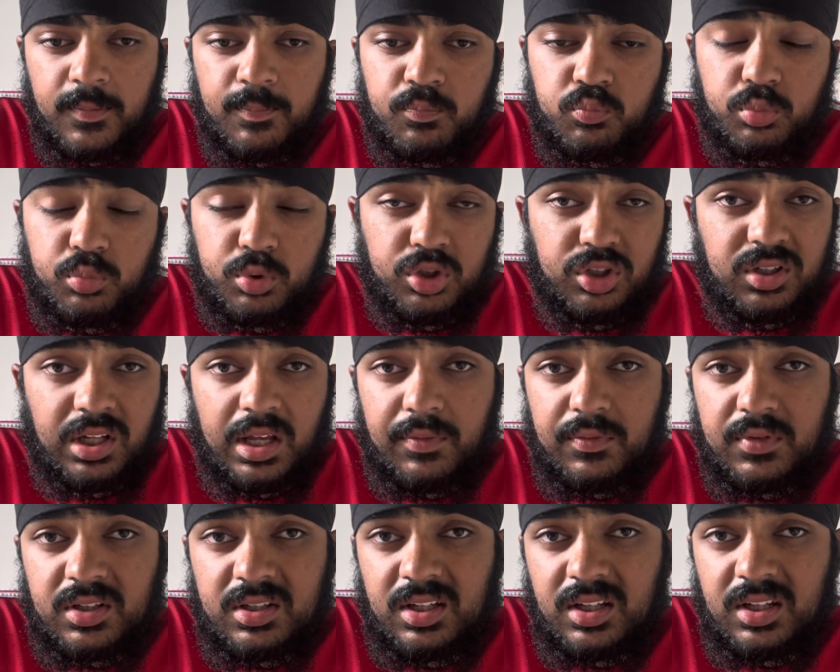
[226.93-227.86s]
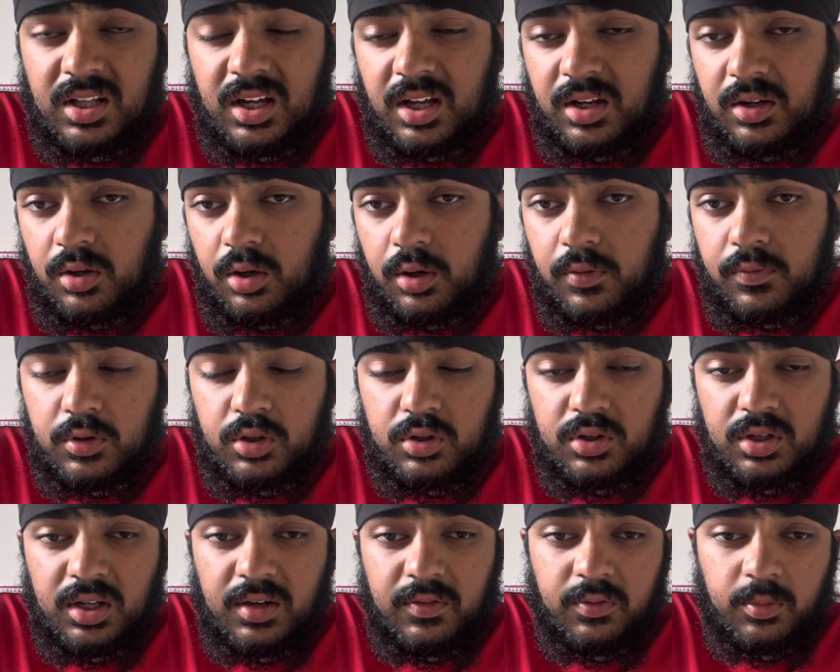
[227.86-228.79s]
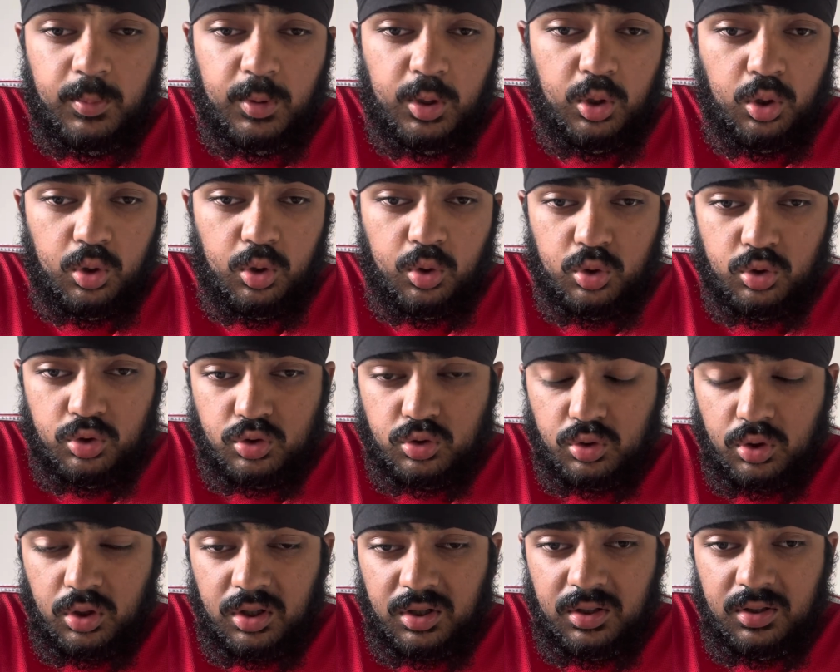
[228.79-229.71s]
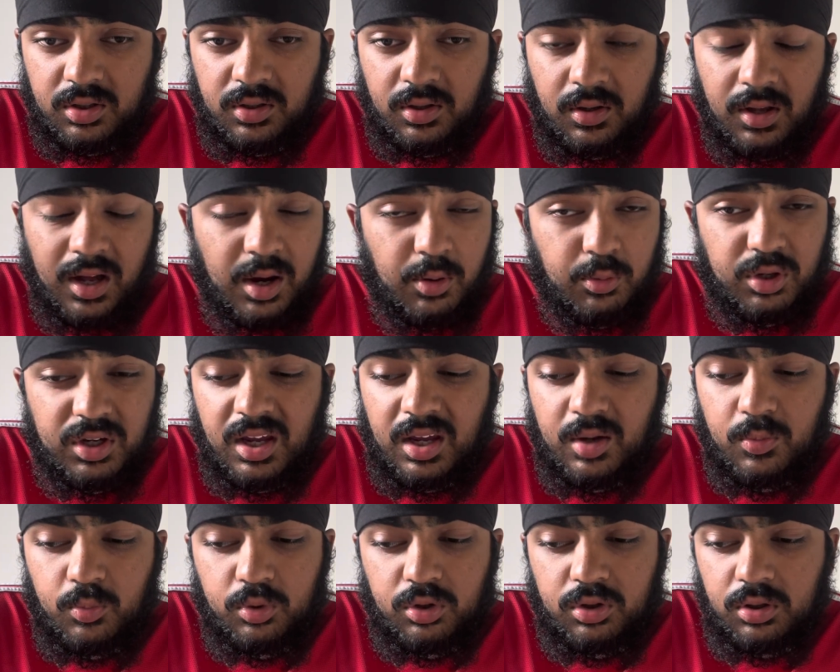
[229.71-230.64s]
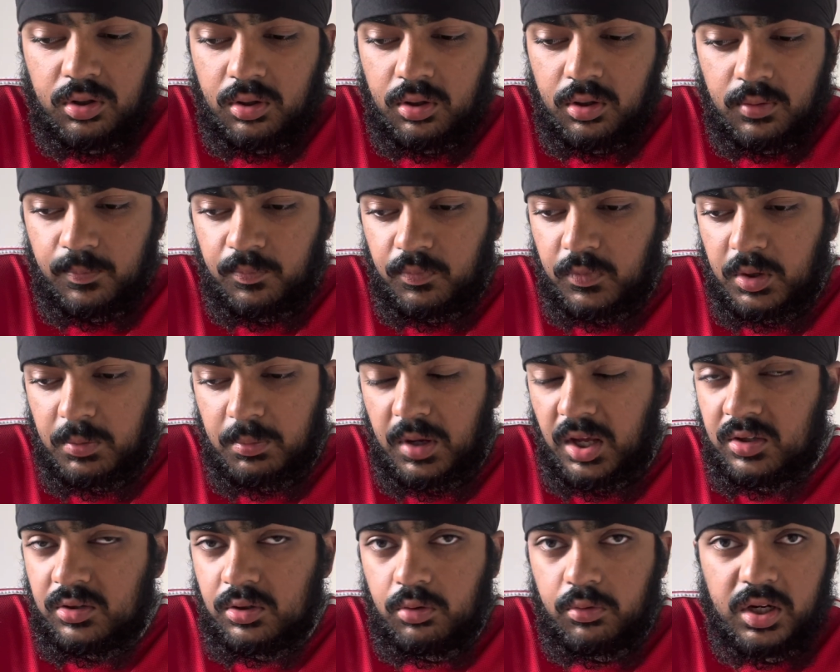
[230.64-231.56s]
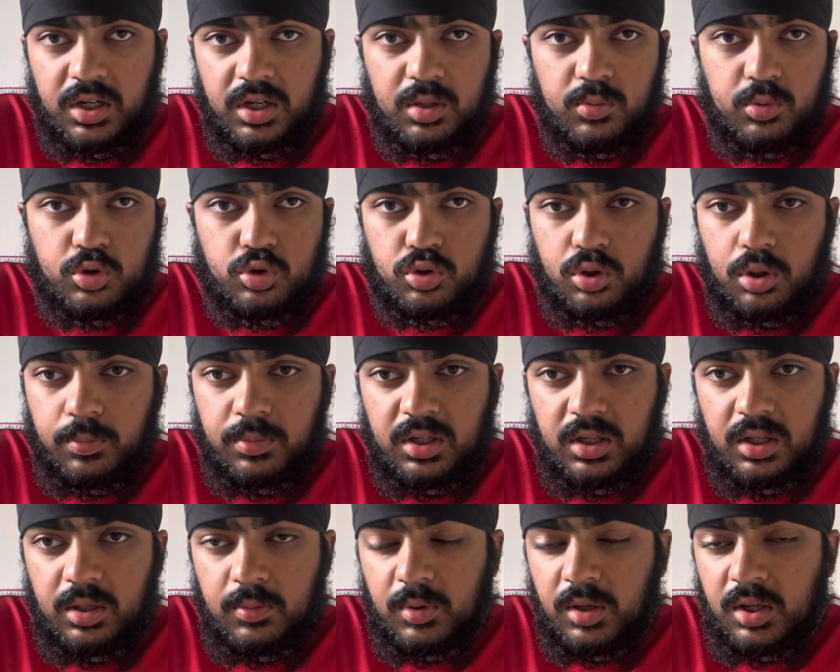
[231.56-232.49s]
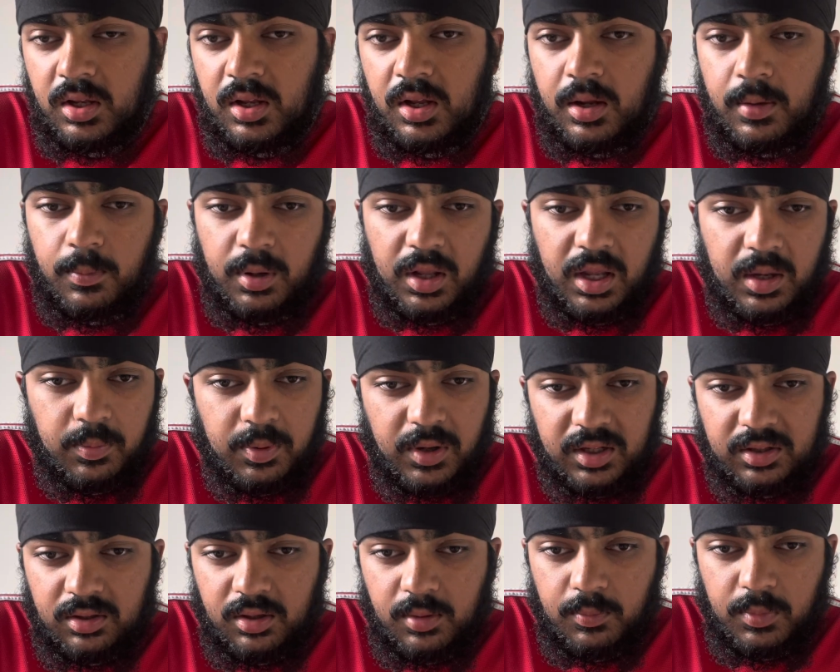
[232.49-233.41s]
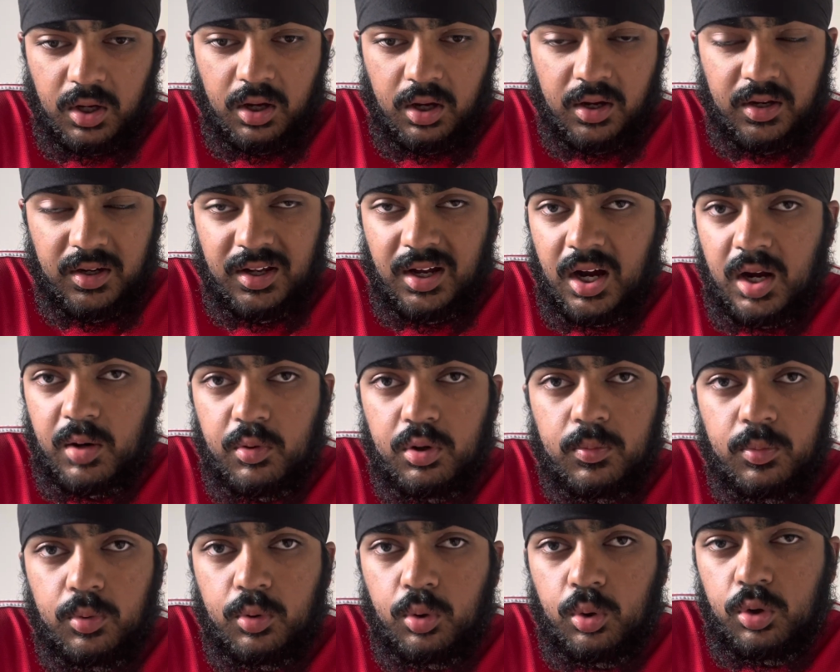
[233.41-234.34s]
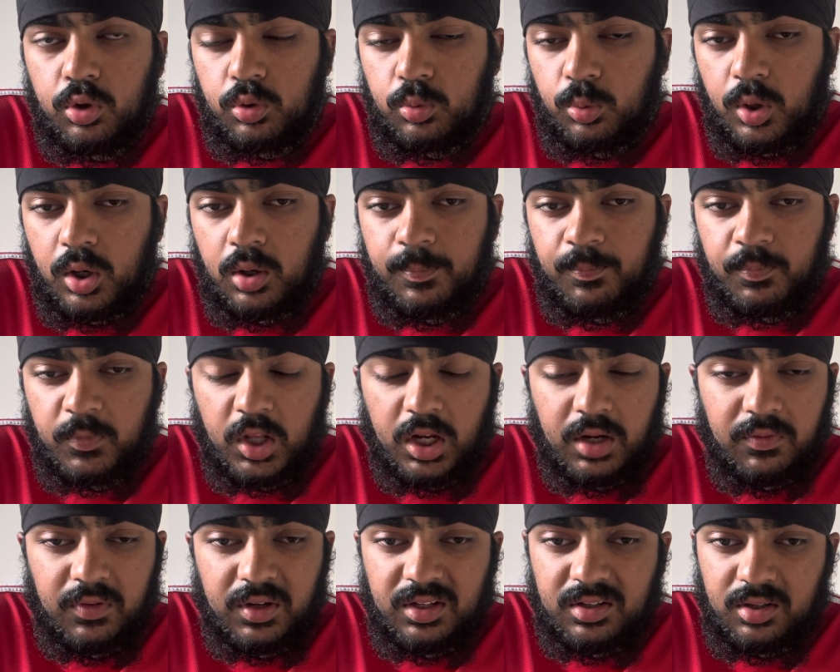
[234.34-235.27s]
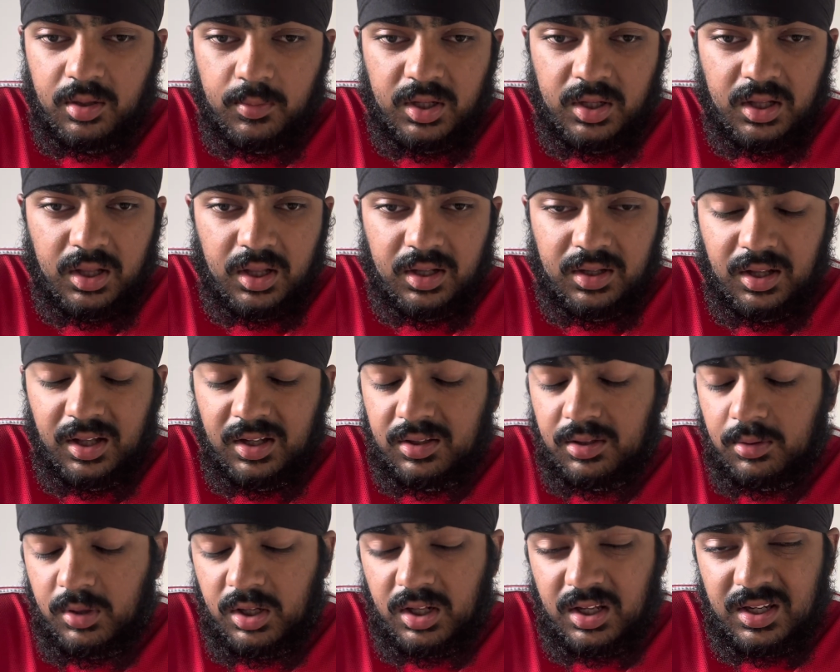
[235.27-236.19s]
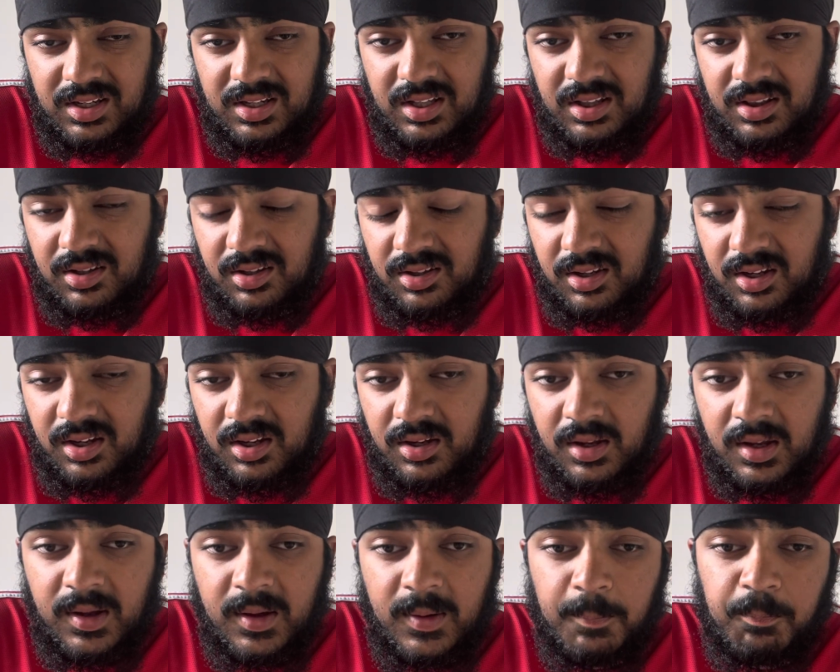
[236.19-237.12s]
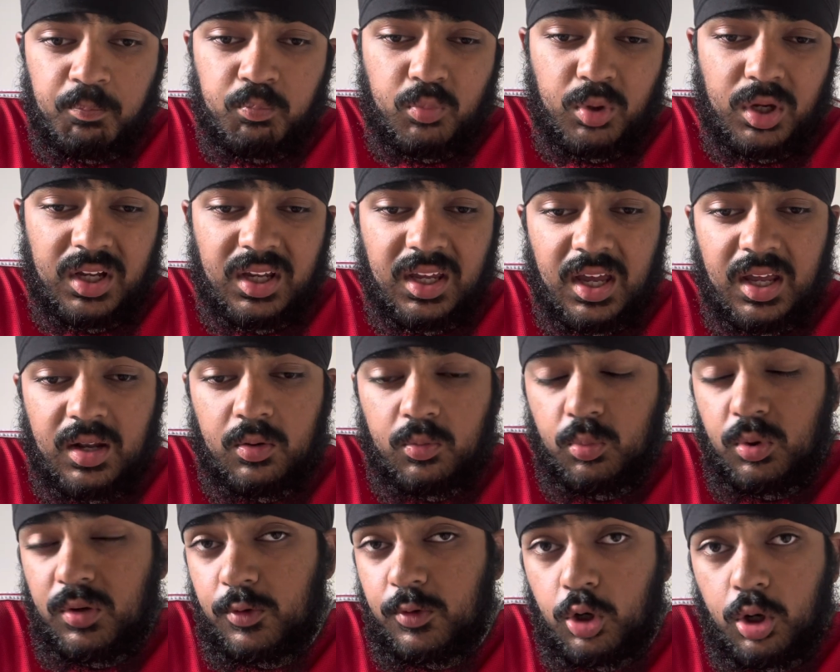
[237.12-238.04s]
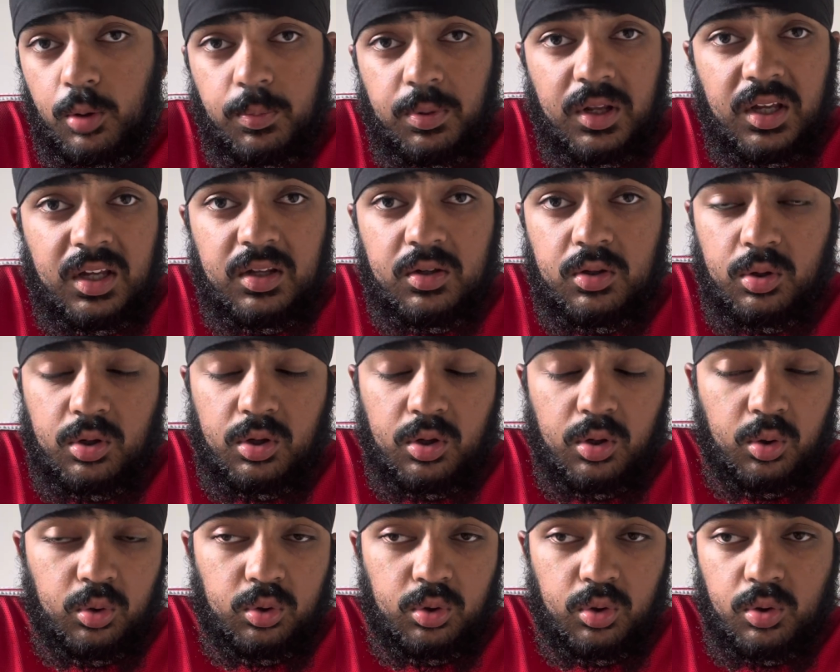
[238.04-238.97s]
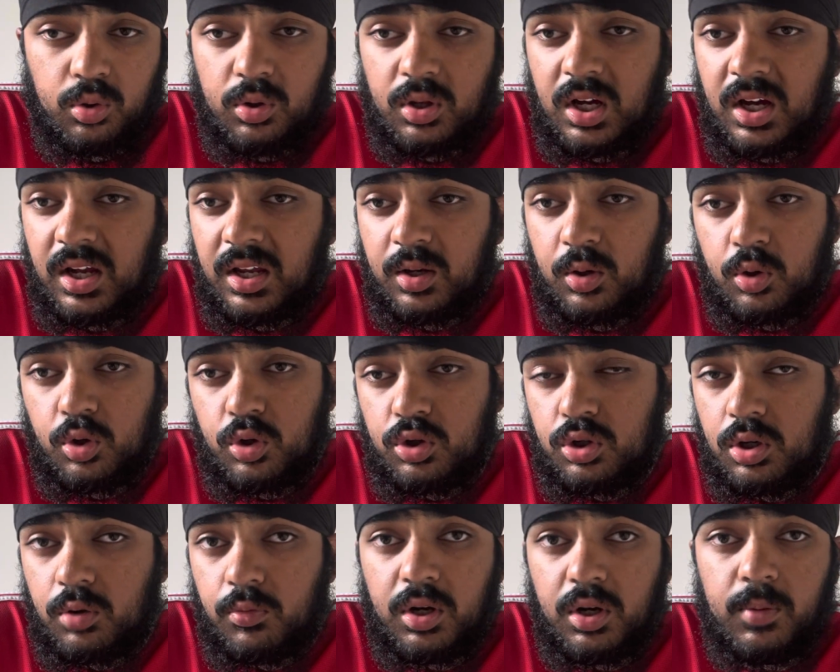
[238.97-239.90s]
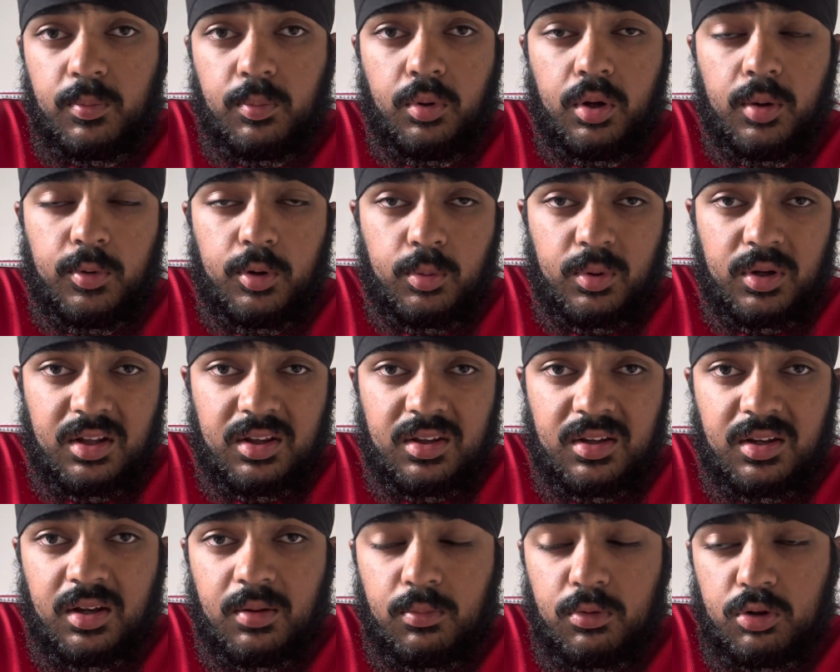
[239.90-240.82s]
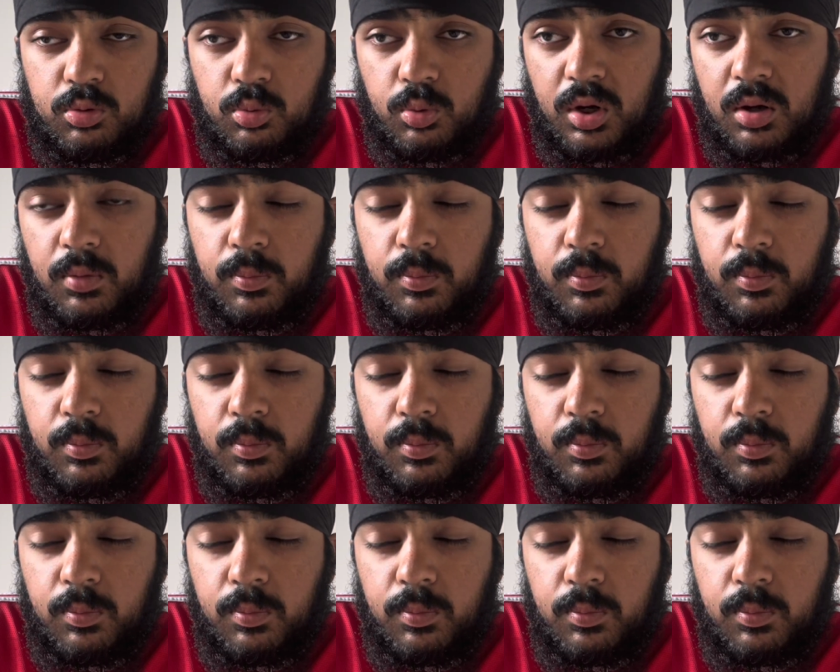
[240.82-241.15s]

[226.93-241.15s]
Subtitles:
We just haven't seen that enough. You see it from a lot of good strikers. Harry Kane was the master, right? He would drop deep, play passes in behind, carry the ball as well. And I think that's something that you need to see. But again, we've got players who can also do that in Cunha and Mbeumo in the team as well.